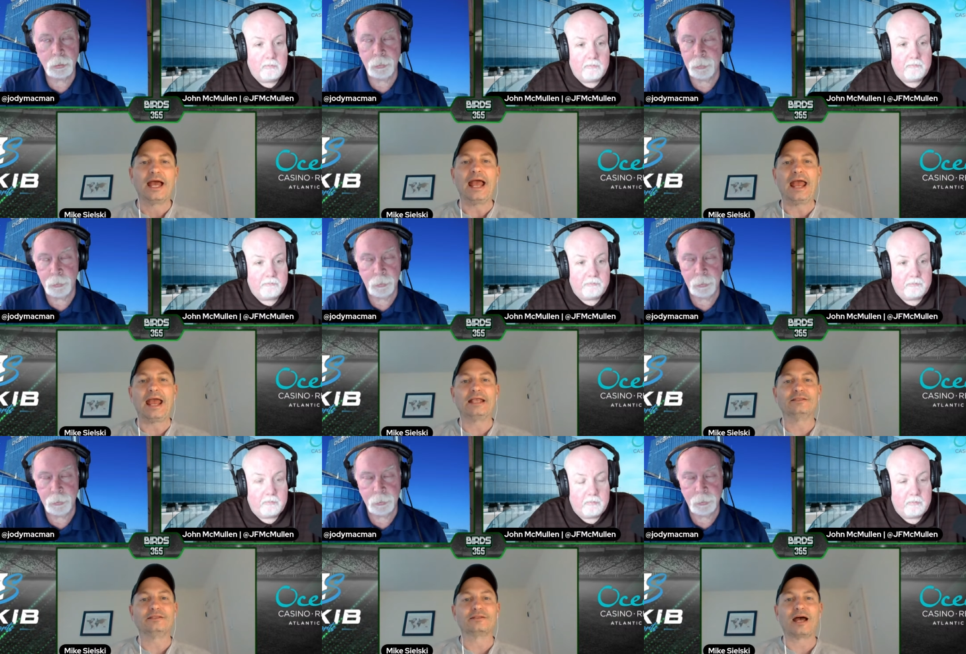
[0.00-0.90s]

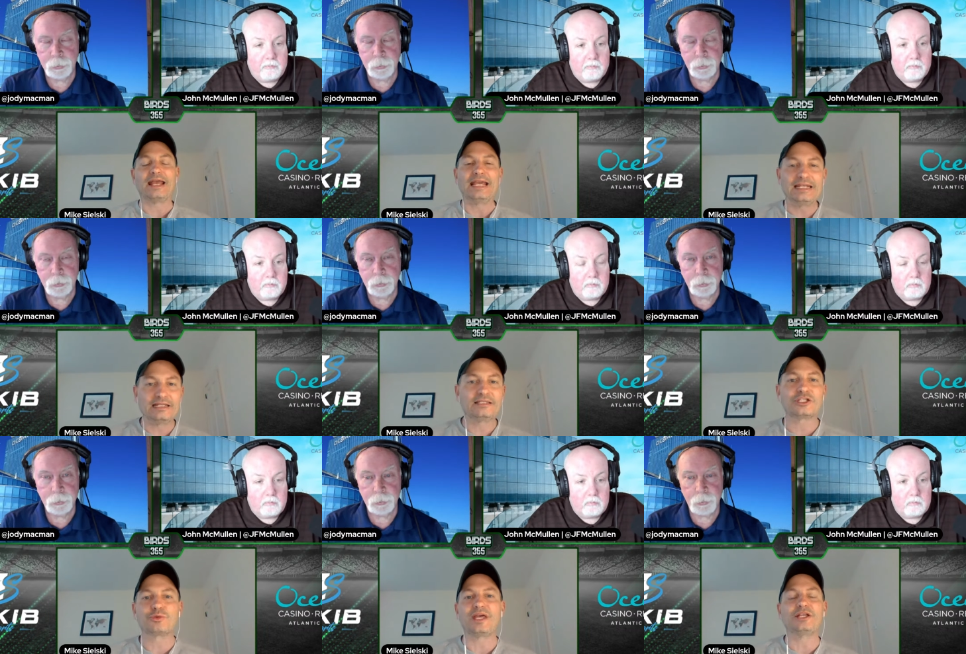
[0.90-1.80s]
Speaker 1: And I hinted at
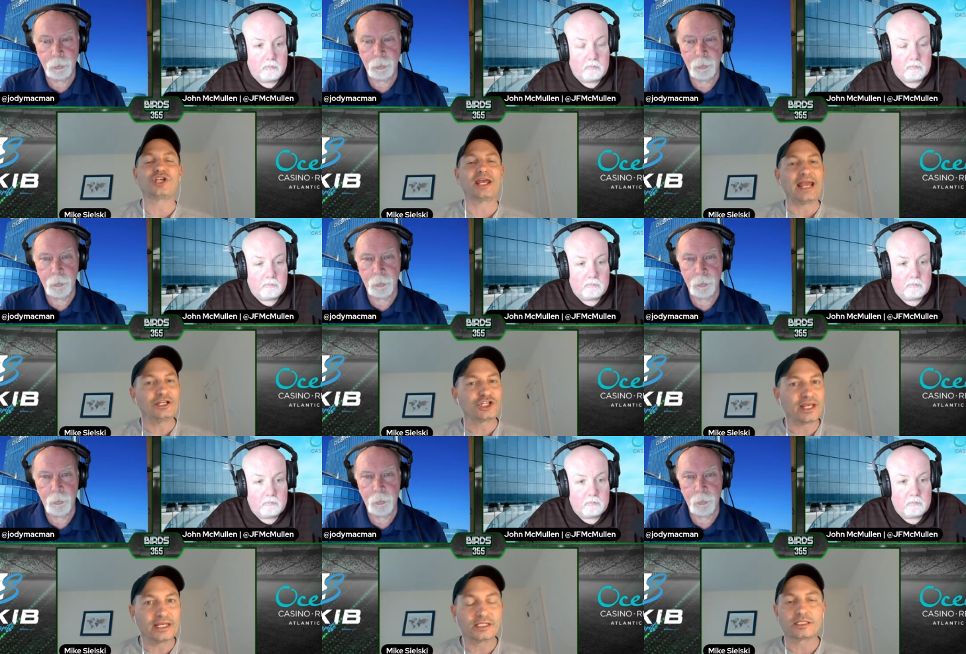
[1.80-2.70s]
this with A J, and A
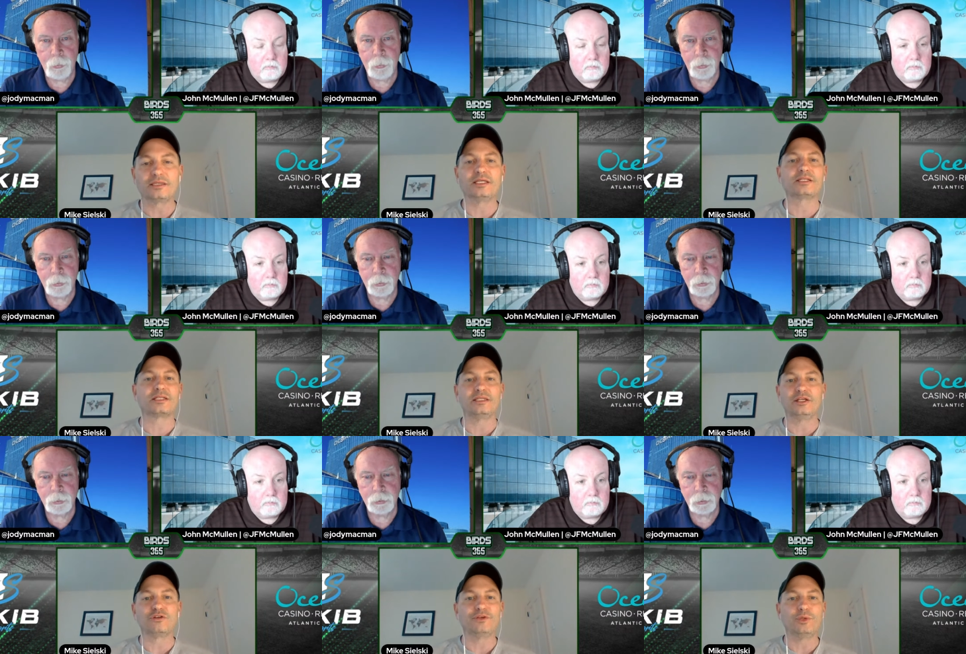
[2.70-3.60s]
J hints at this in the
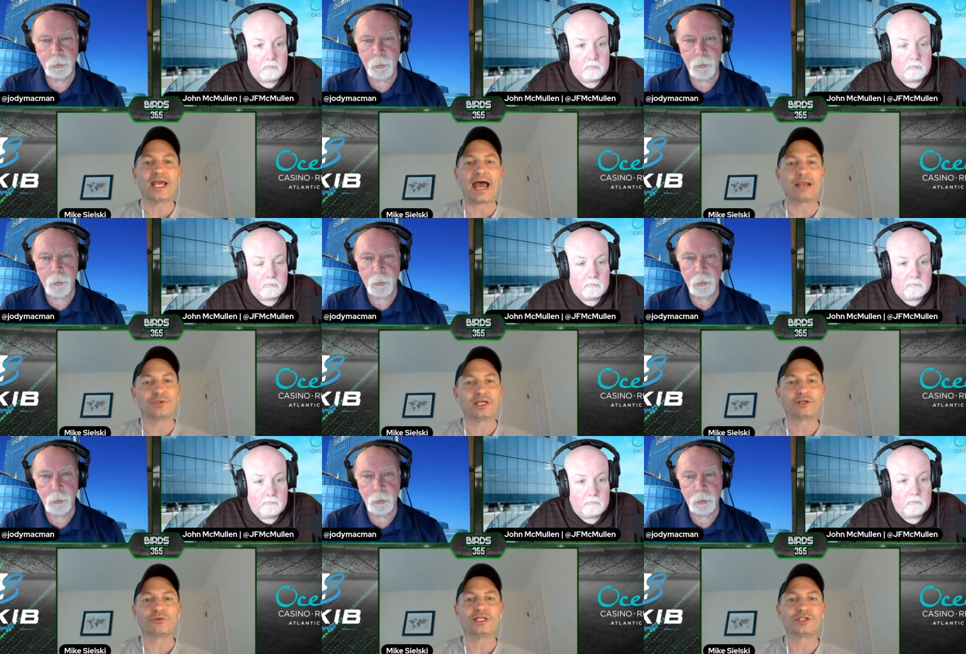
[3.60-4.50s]
interview he had with
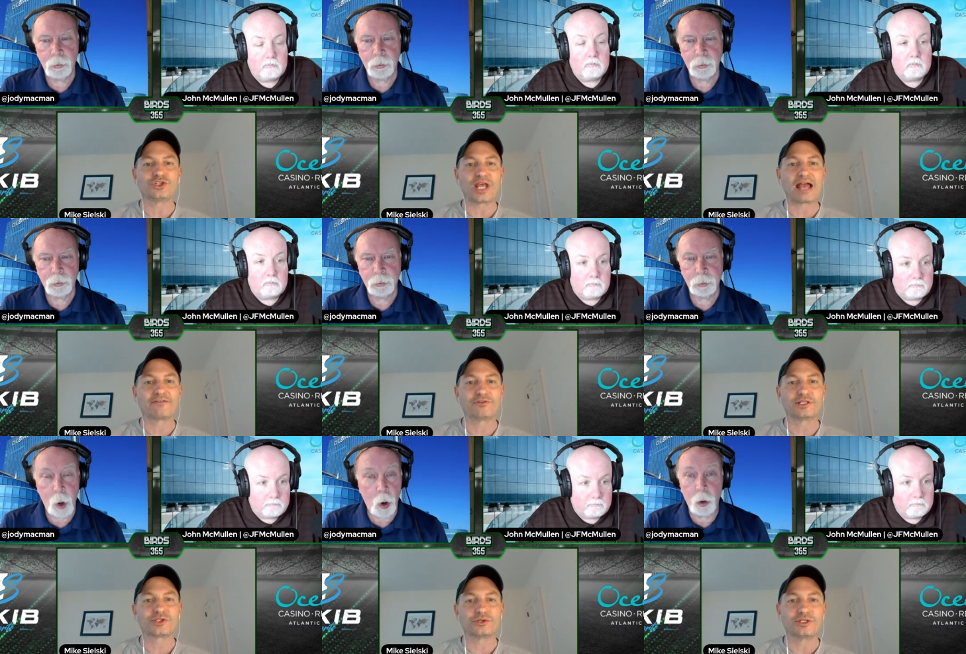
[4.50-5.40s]
Ike Reese and Jack
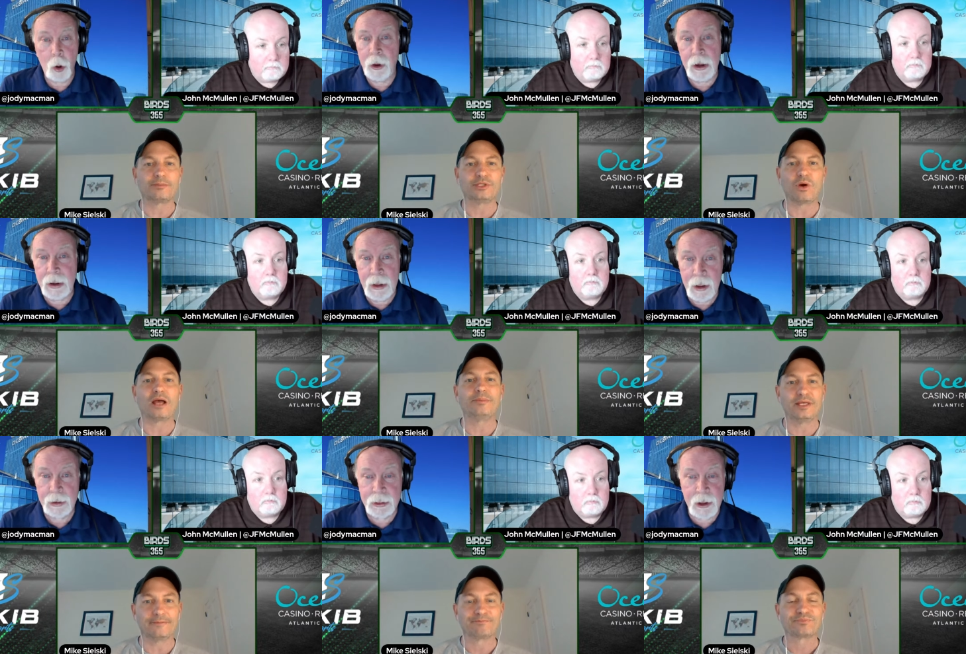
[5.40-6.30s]
Fritz.
Speaker 2: Oh, no, he didn't
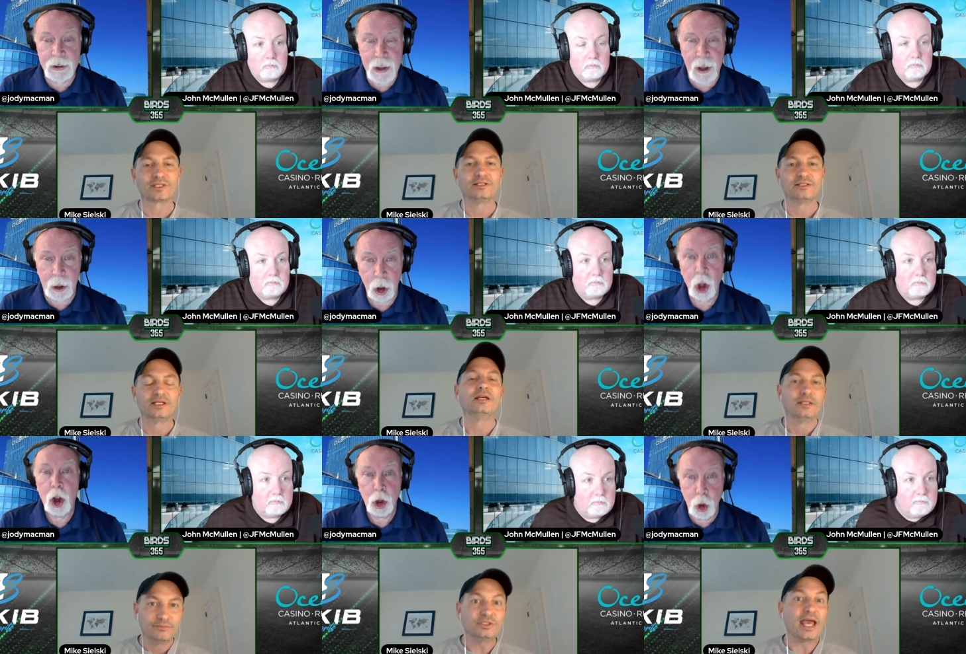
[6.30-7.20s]
hint. He said it.
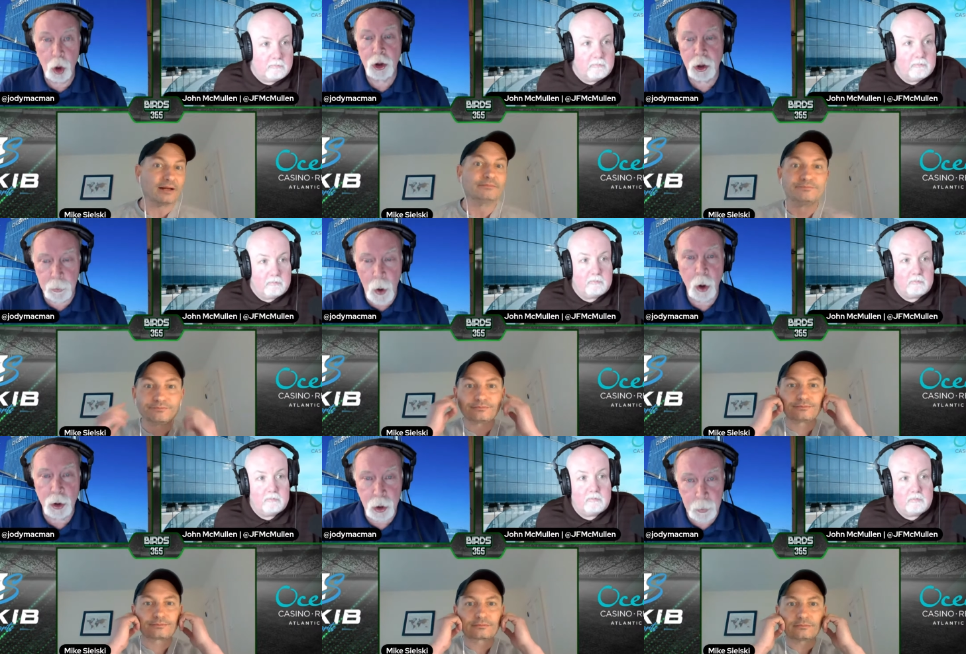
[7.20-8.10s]
You're yeah.
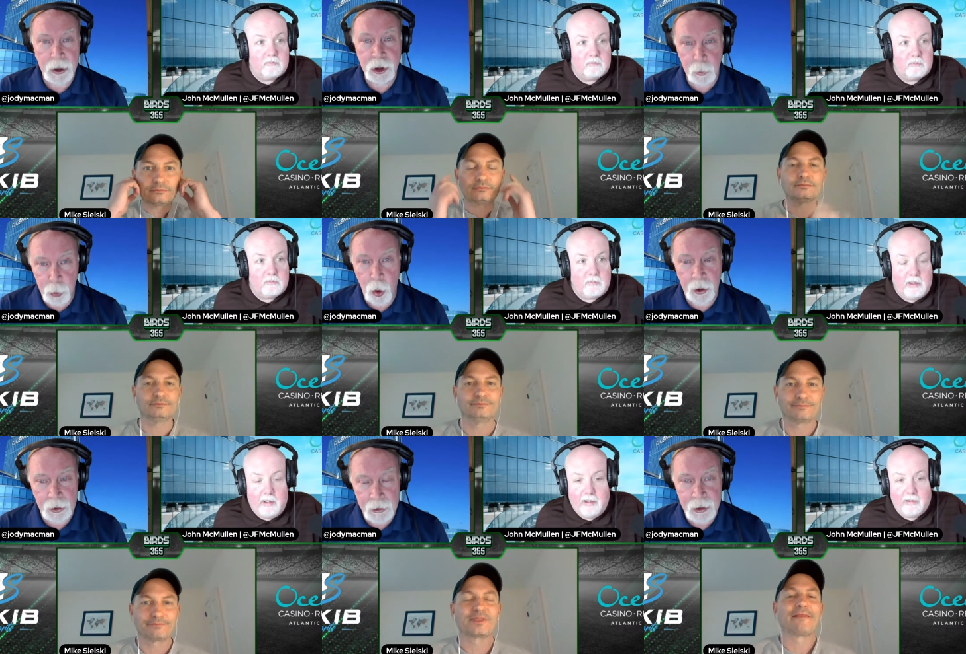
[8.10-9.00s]
supposed to be supporting
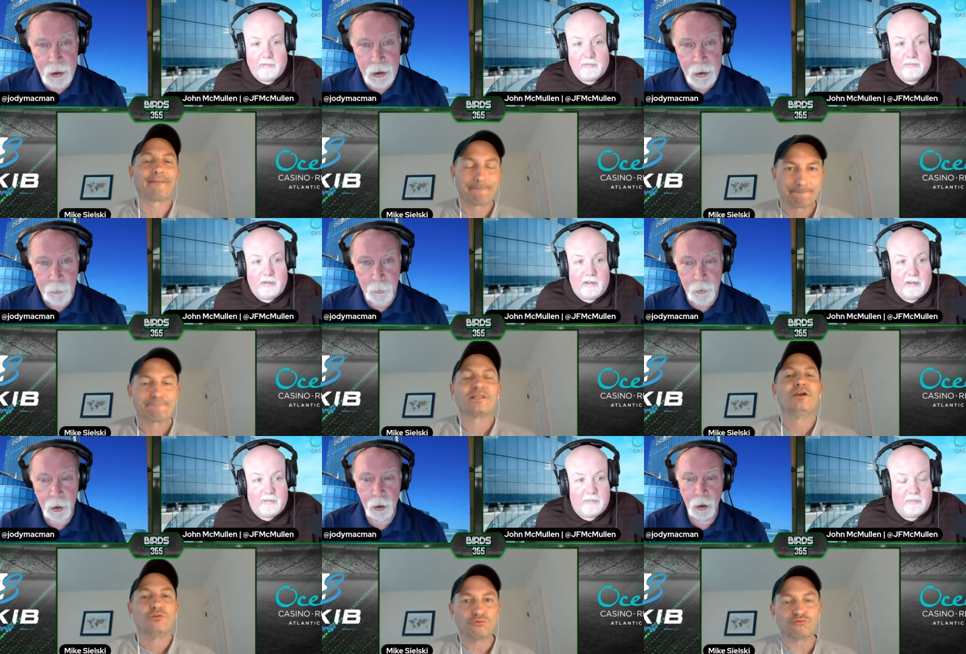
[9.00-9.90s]
yeah. the team.
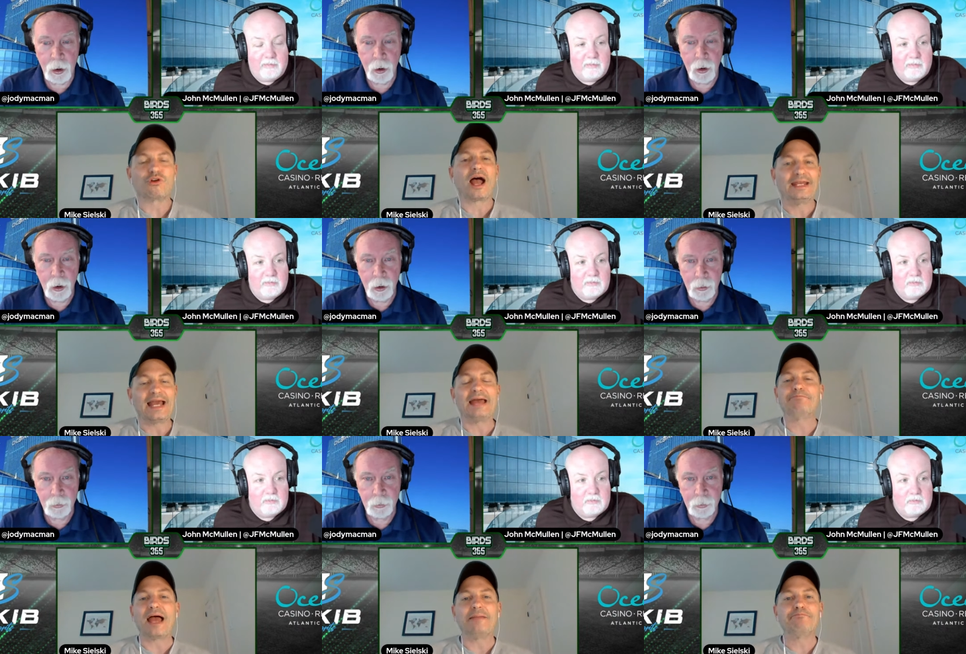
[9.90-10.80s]
Yeah.
Speaker 1: Right.
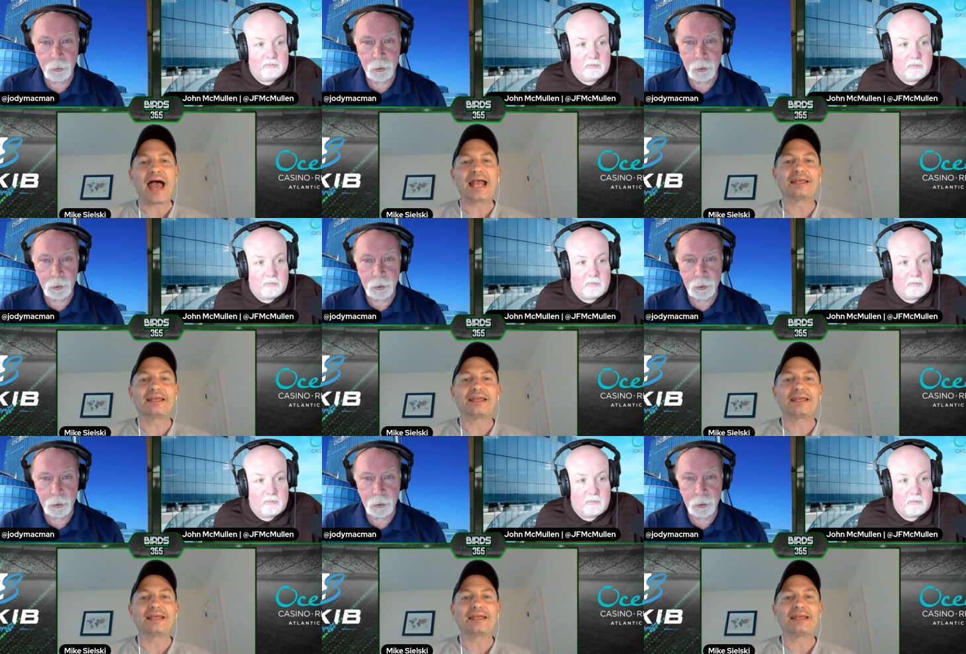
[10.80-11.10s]
And and back